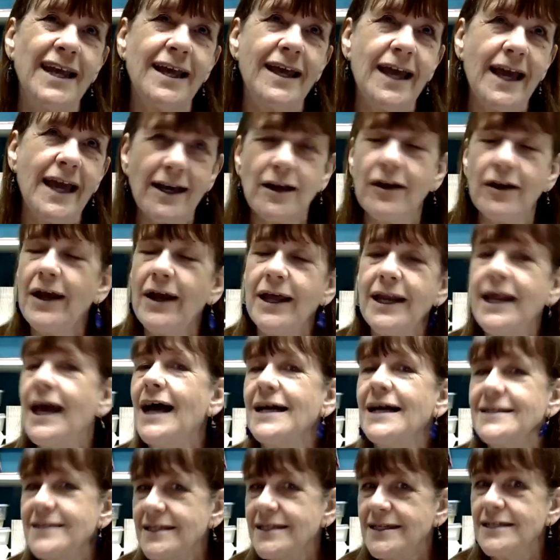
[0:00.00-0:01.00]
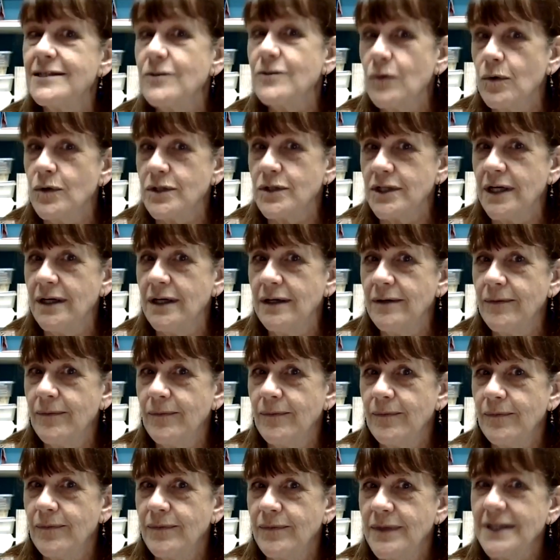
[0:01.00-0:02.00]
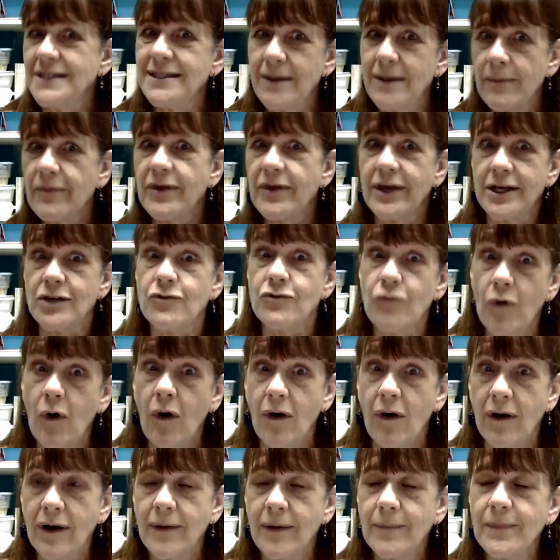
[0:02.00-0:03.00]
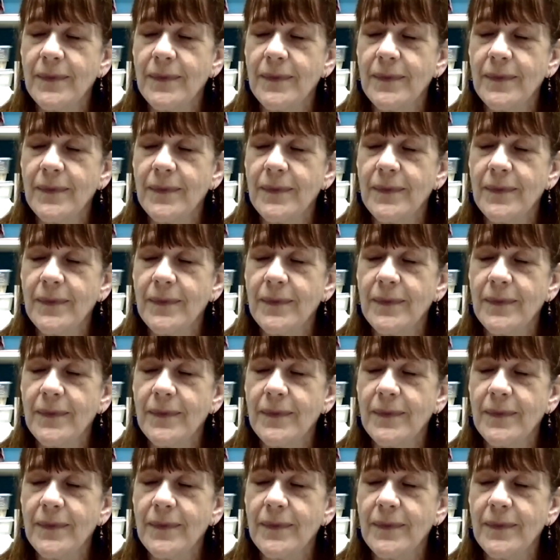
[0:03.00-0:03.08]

echolalia as a disorder. There's something is wrong.